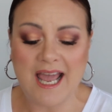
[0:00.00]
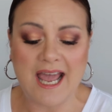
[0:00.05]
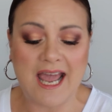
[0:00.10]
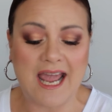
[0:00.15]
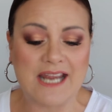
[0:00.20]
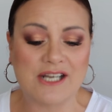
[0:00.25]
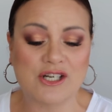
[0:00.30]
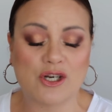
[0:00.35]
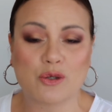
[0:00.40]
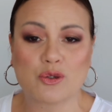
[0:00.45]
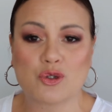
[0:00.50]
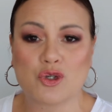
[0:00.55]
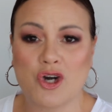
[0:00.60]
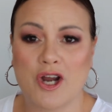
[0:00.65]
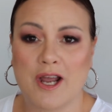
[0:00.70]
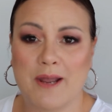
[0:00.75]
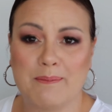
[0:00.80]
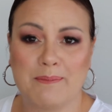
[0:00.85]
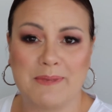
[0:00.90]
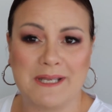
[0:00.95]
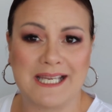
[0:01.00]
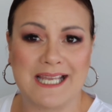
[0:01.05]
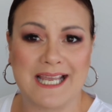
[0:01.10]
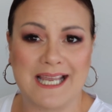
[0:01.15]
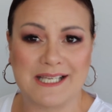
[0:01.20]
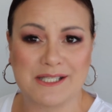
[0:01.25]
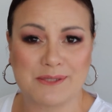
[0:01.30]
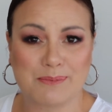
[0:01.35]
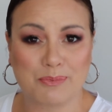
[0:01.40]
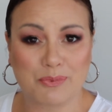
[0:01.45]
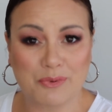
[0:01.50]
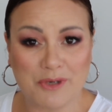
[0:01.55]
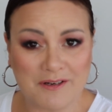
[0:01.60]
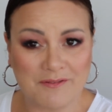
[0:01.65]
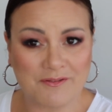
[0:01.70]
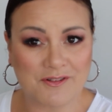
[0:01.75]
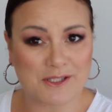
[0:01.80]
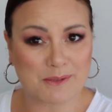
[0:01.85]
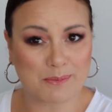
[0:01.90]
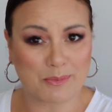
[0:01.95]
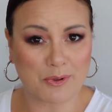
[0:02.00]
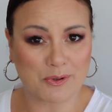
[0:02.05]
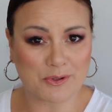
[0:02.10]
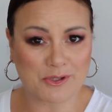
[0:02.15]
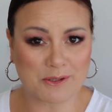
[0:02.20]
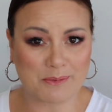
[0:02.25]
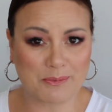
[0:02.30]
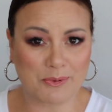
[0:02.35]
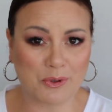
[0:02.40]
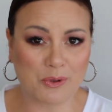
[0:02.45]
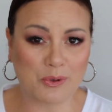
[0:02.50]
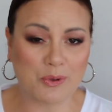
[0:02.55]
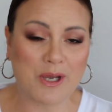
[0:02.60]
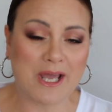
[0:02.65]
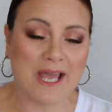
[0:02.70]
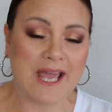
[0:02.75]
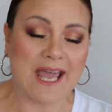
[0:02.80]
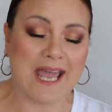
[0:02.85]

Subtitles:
and I'll try and be as brief as possible